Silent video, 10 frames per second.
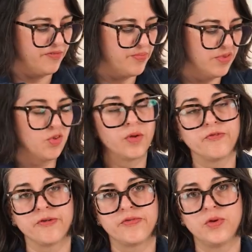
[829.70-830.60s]
if you've been sewing
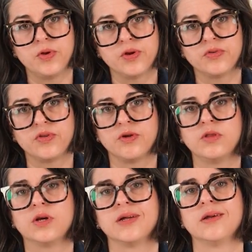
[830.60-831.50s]
for a few years and you're
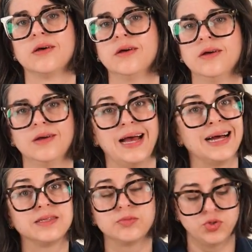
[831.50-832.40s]
looking to
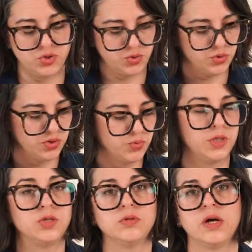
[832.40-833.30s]
add some new tools,
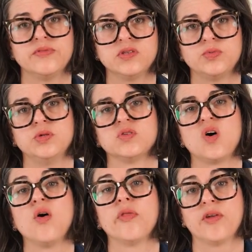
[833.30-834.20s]
we do love this. We use it
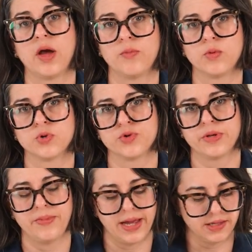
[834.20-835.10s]
all the time when we're
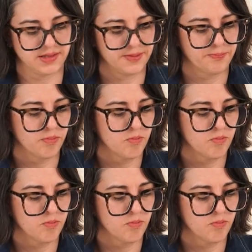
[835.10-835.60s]
doing pants.